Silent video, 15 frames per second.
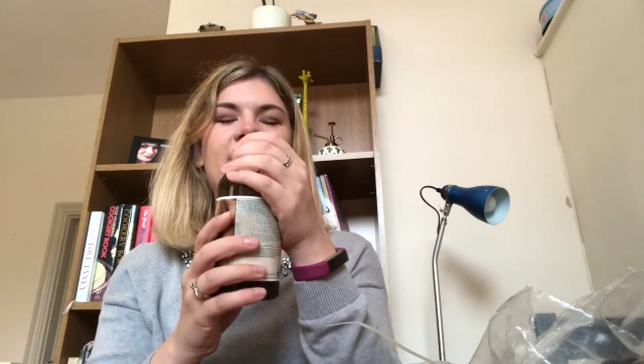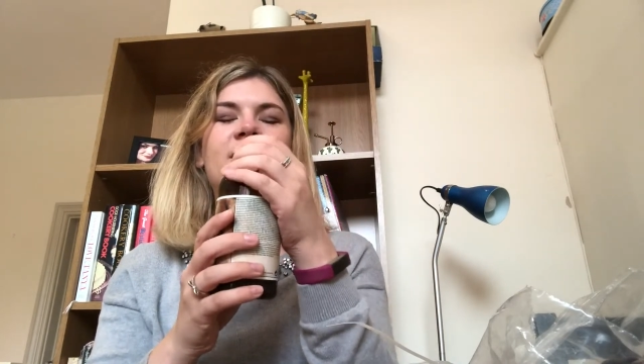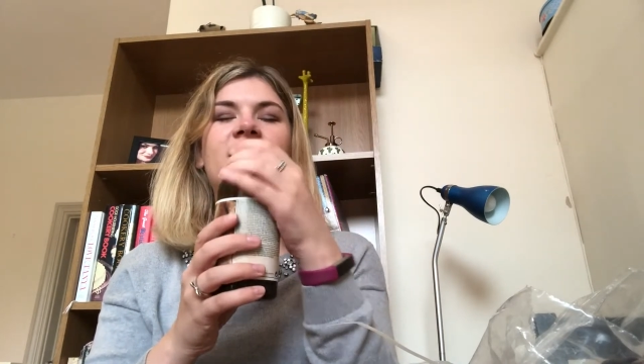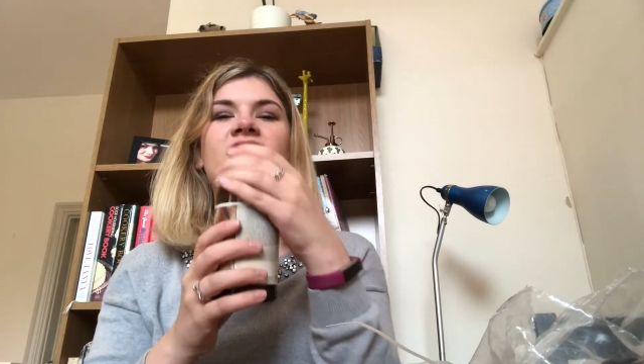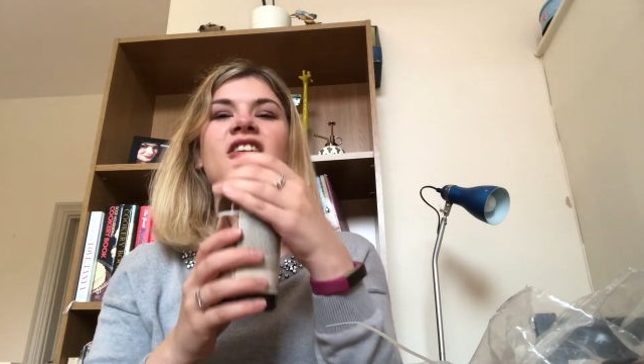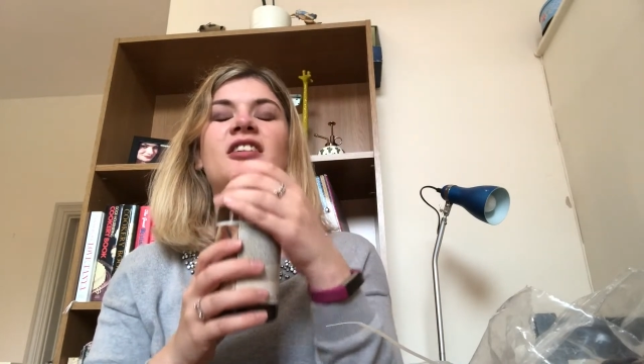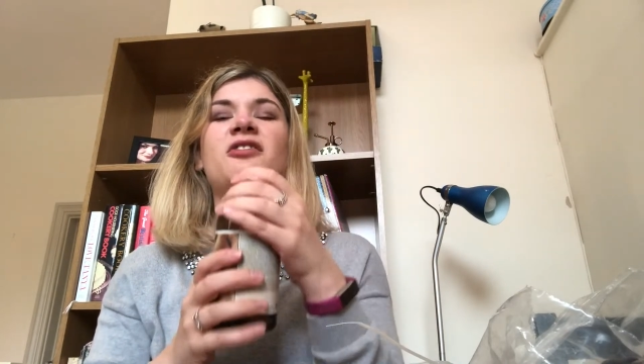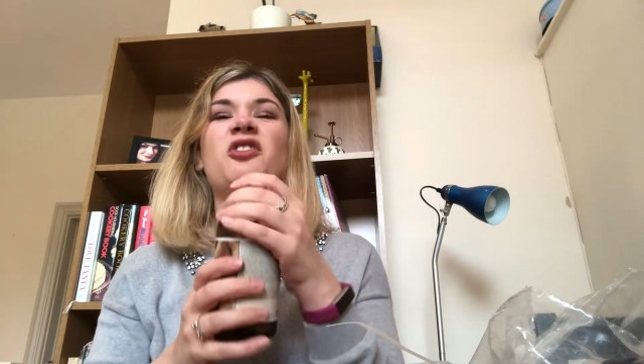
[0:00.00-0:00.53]
have a
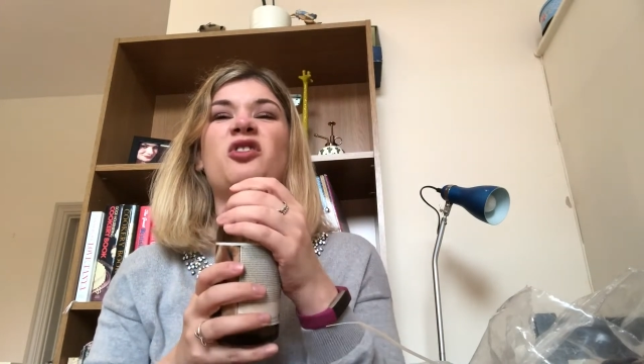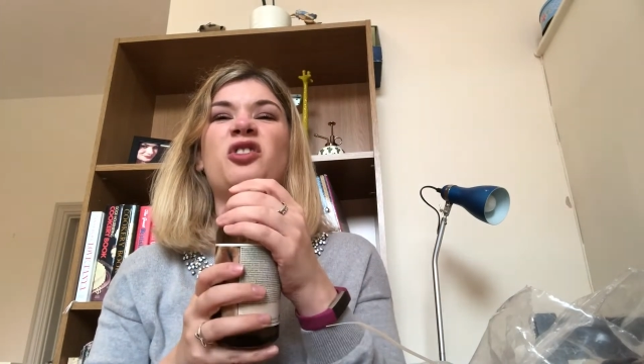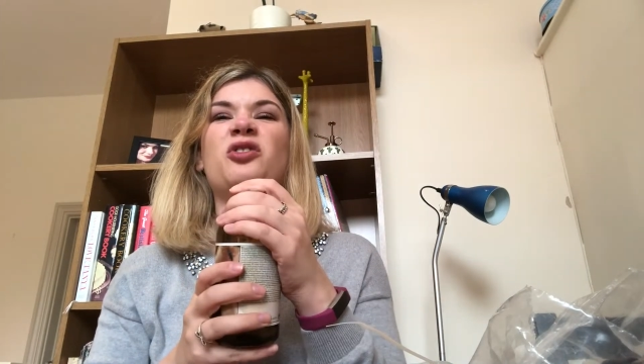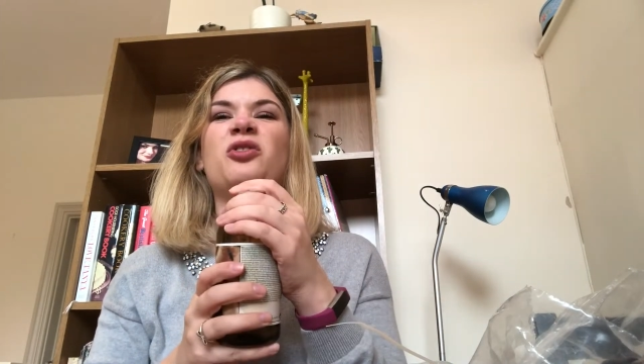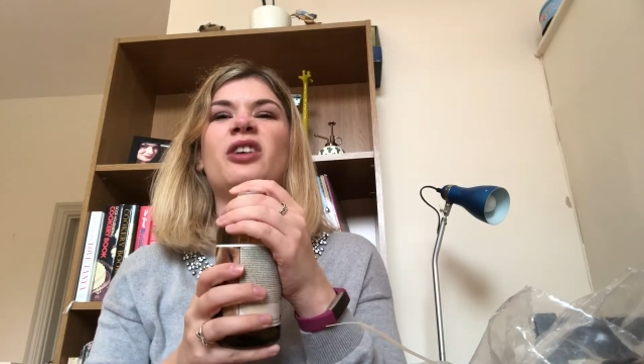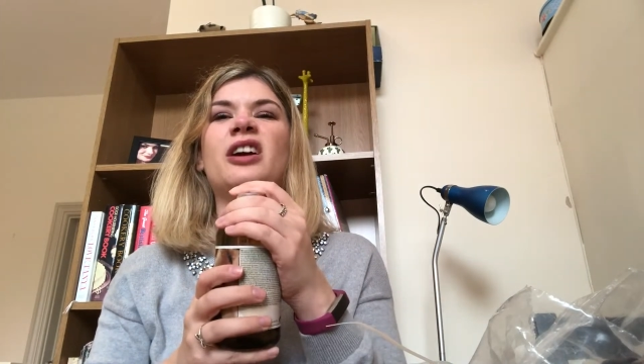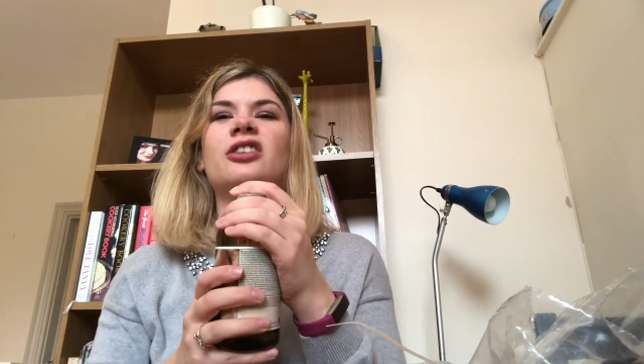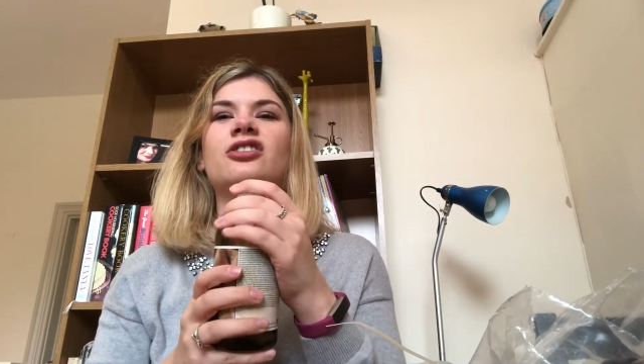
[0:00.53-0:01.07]
sniff of the
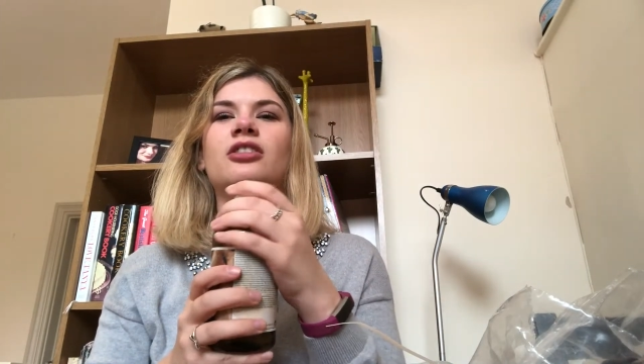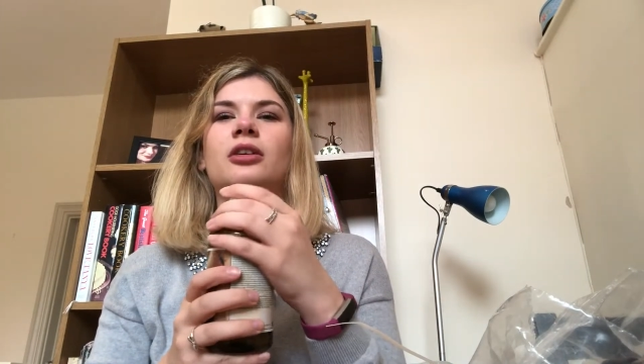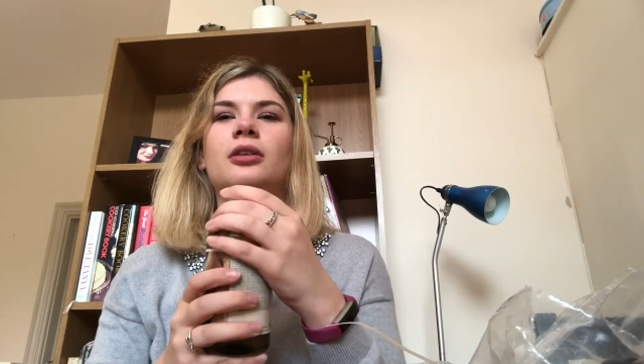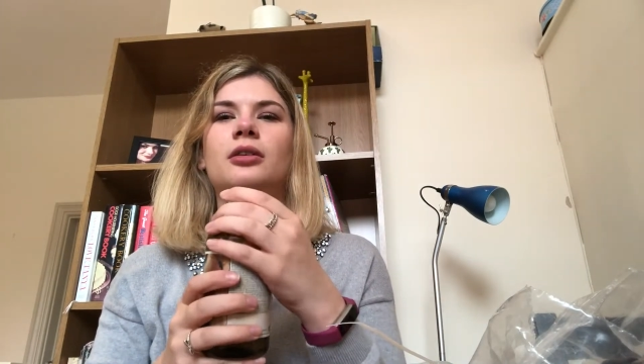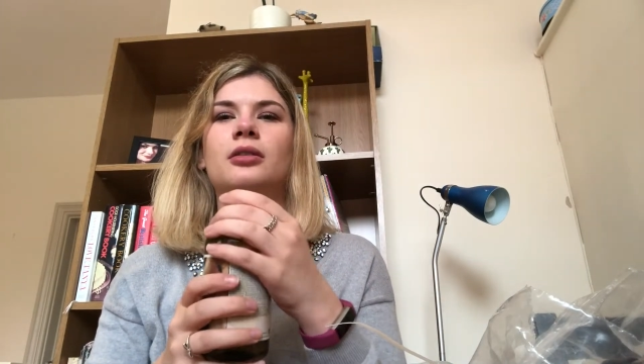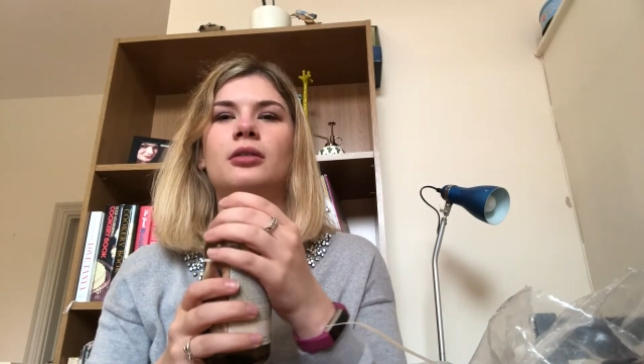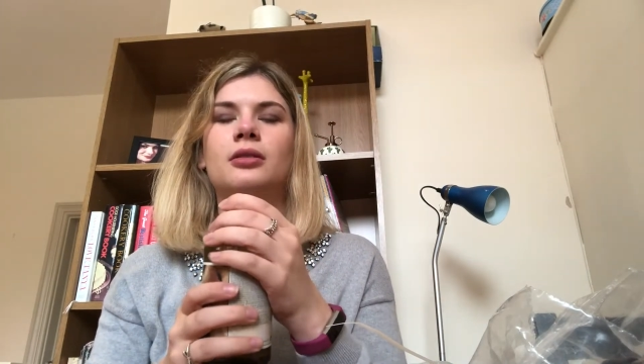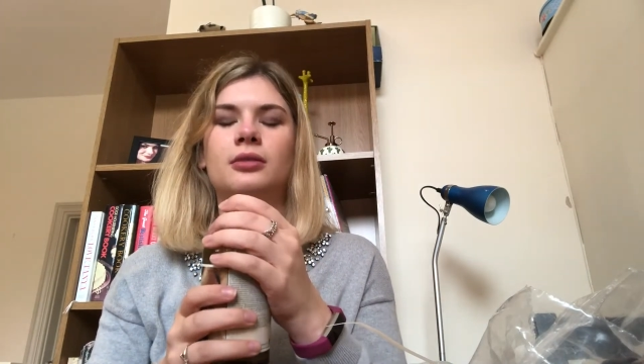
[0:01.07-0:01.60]

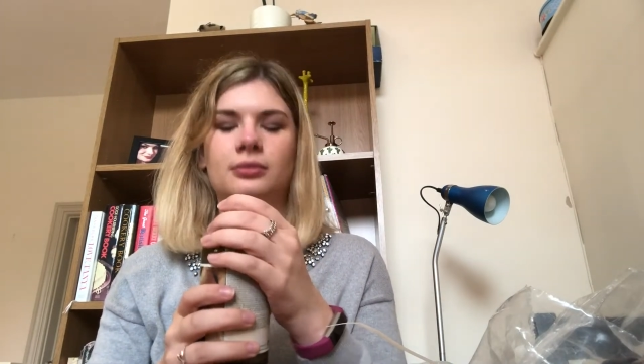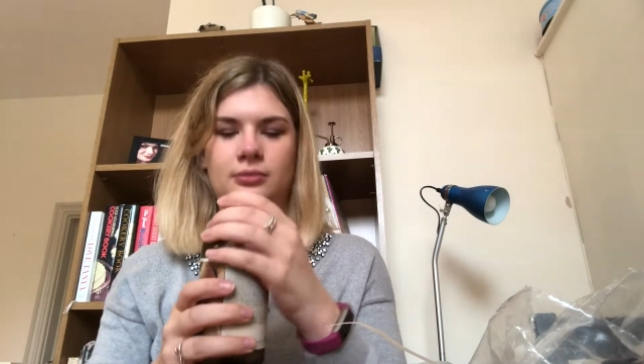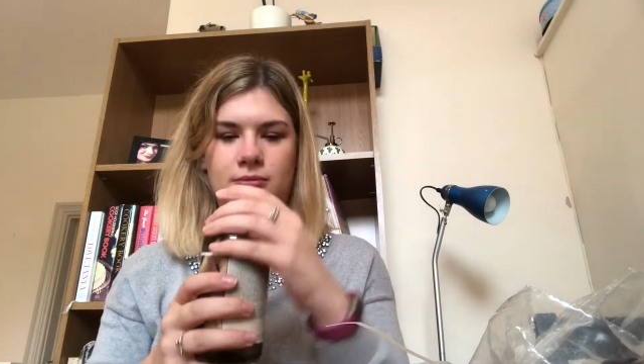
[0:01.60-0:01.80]
freshness.